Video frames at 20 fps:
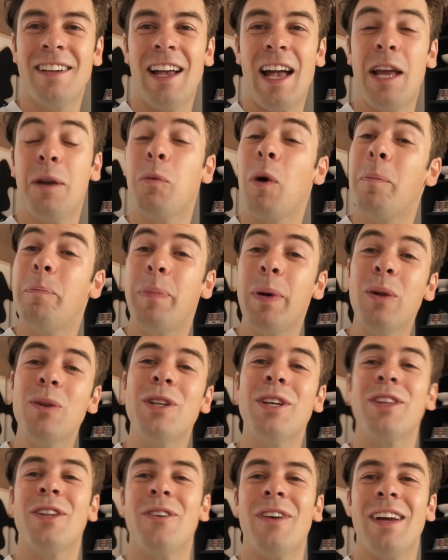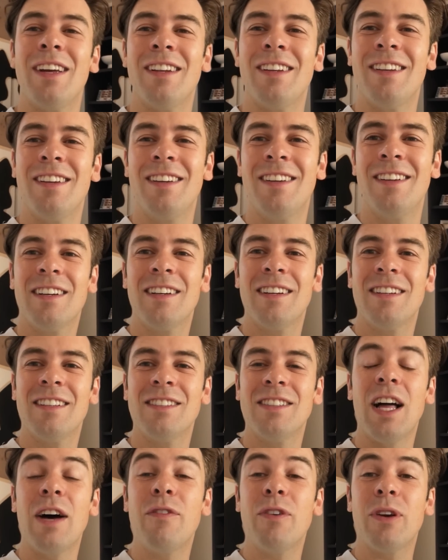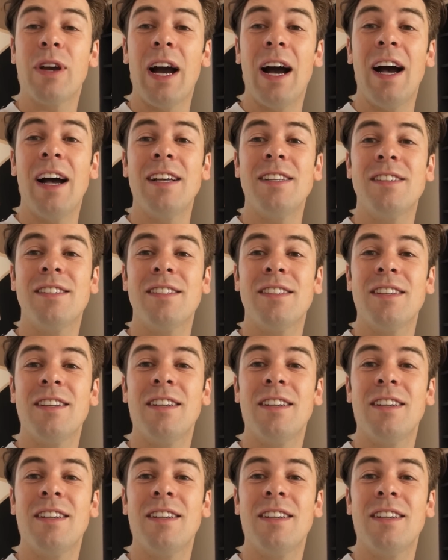and what building they're in. Love you guys.